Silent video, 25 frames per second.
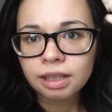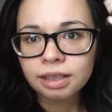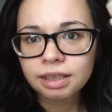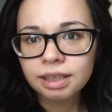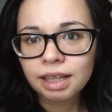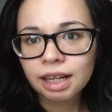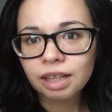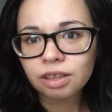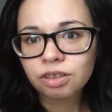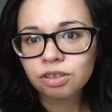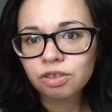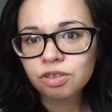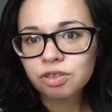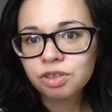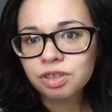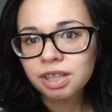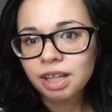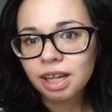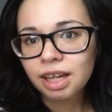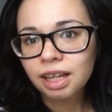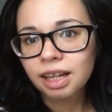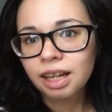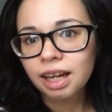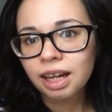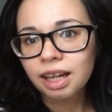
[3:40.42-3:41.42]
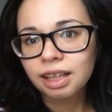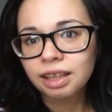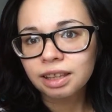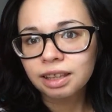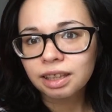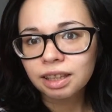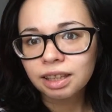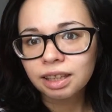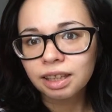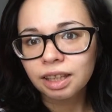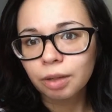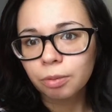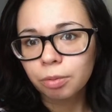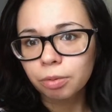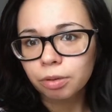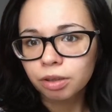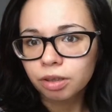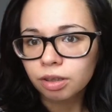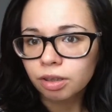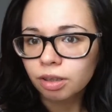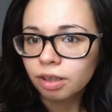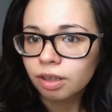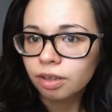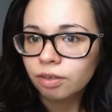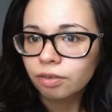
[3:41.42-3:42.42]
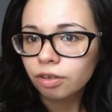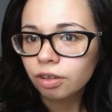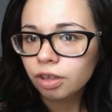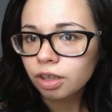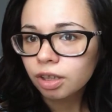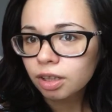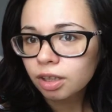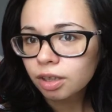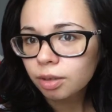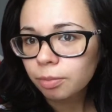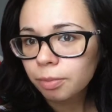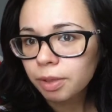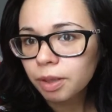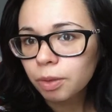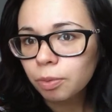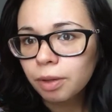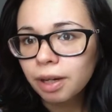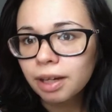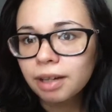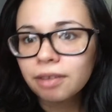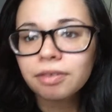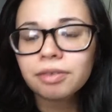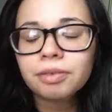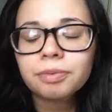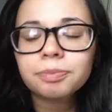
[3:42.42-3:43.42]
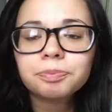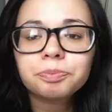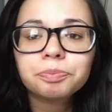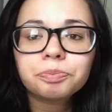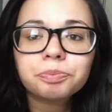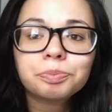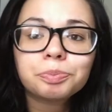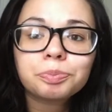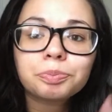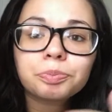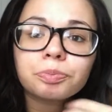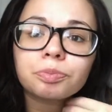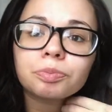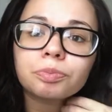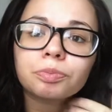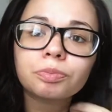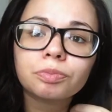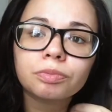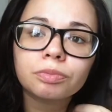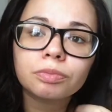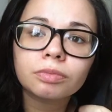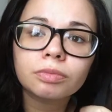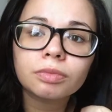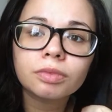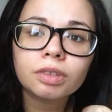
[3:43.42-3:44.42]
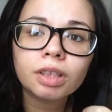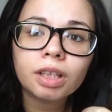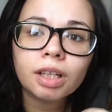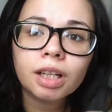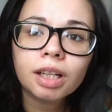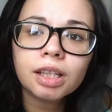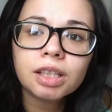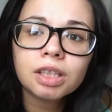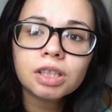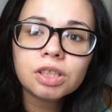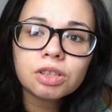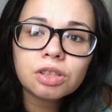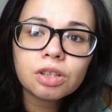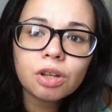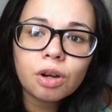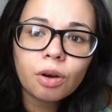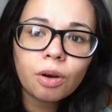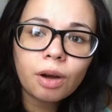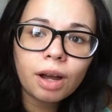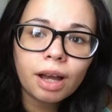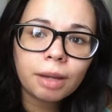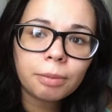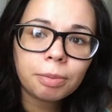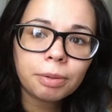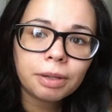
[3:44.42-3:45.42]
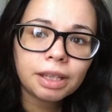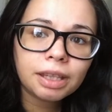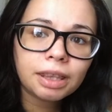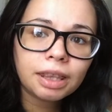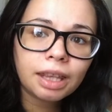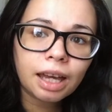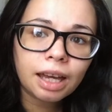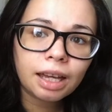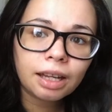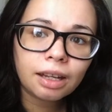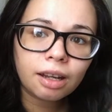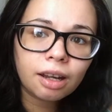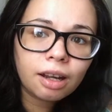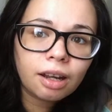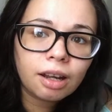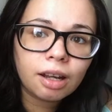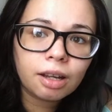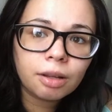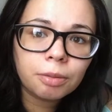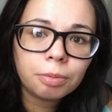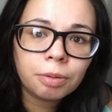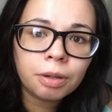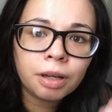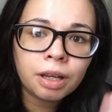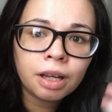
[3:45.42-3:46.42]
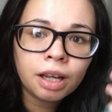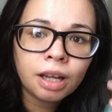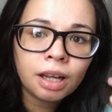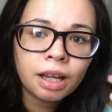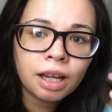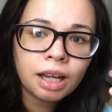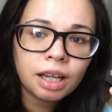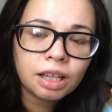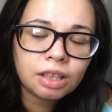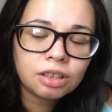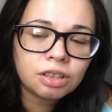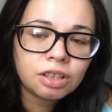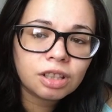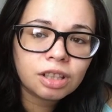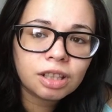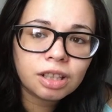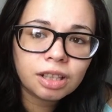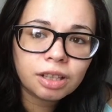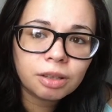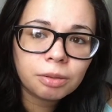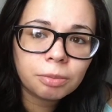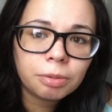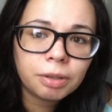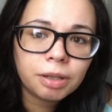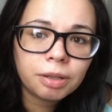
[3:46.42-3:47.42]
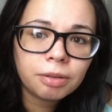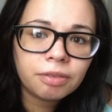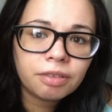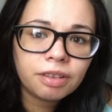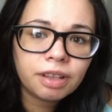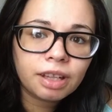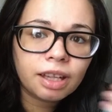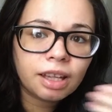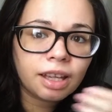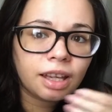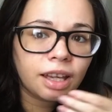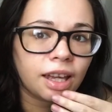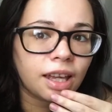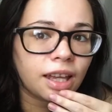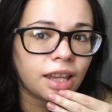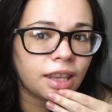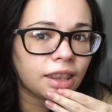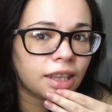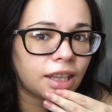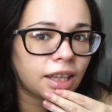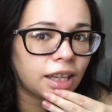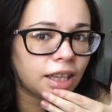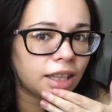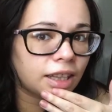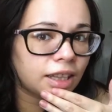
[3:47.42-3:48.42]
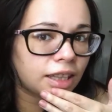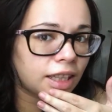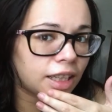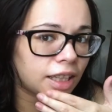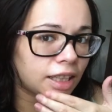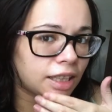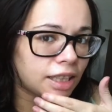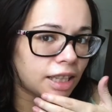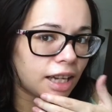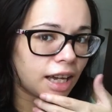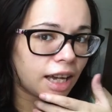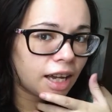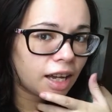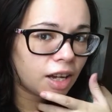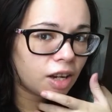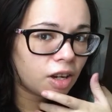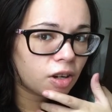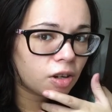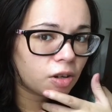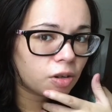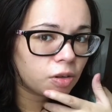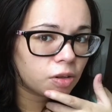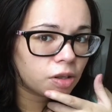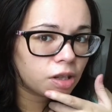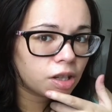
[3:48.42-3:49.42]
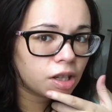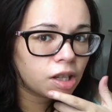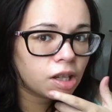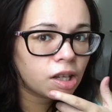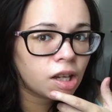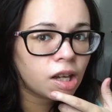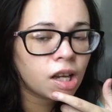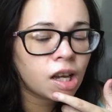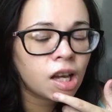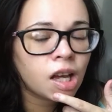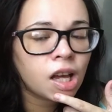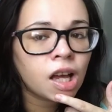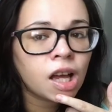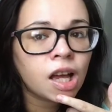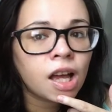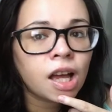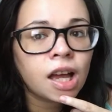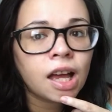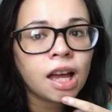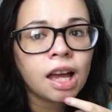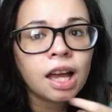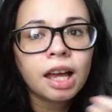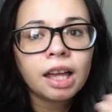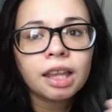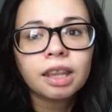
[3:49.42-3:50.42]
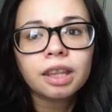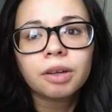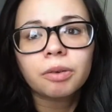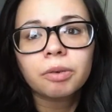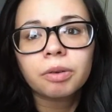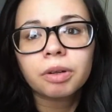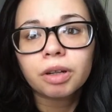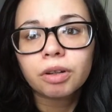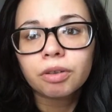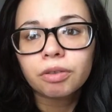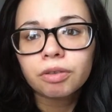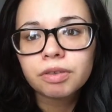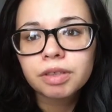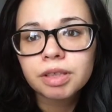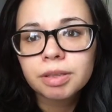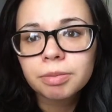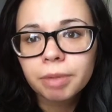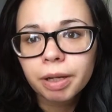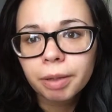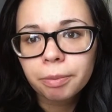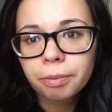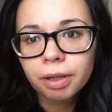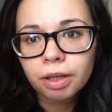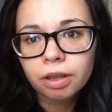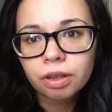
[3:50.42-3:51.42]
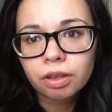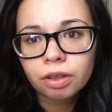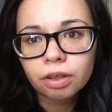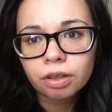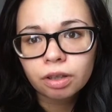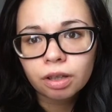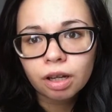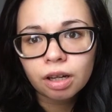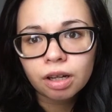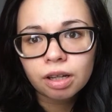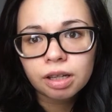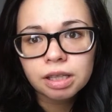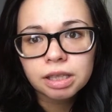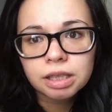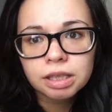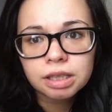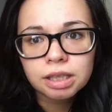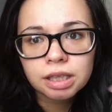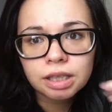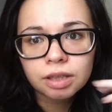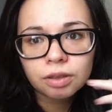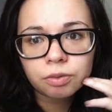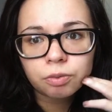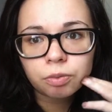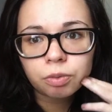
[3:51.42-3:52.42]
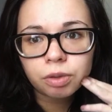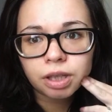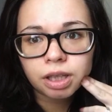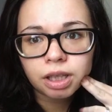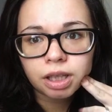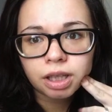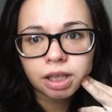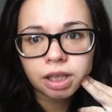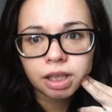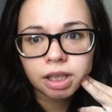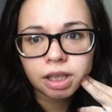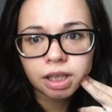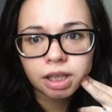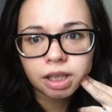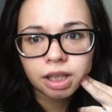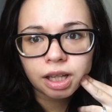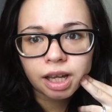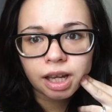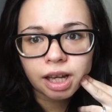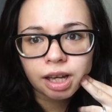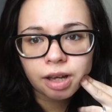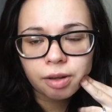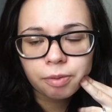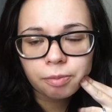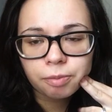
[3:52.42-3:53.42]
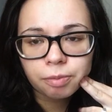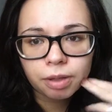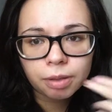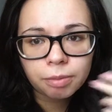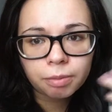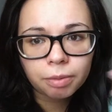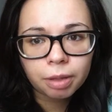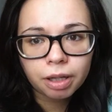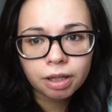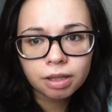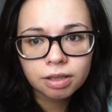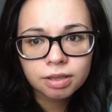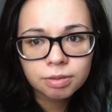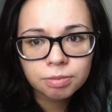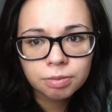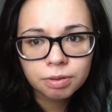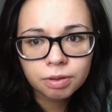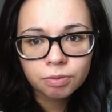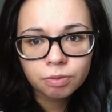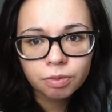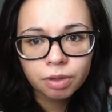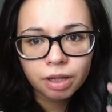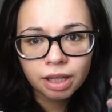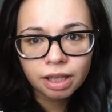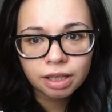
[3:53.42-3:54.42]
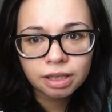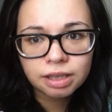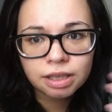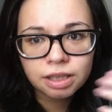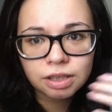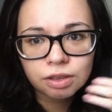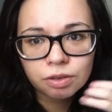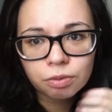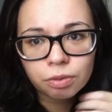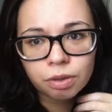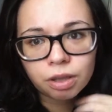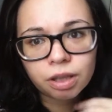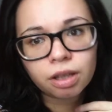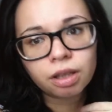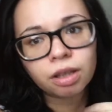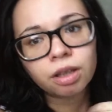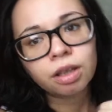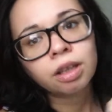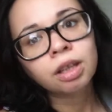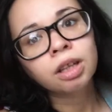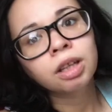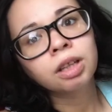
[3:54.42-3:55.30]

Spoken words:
doctor said on the labor delivery, the midwife. And so I picked that up, took a little bit of it, and then lay down. I went over to my mother-in-law's, and me and my husband, we had dinner with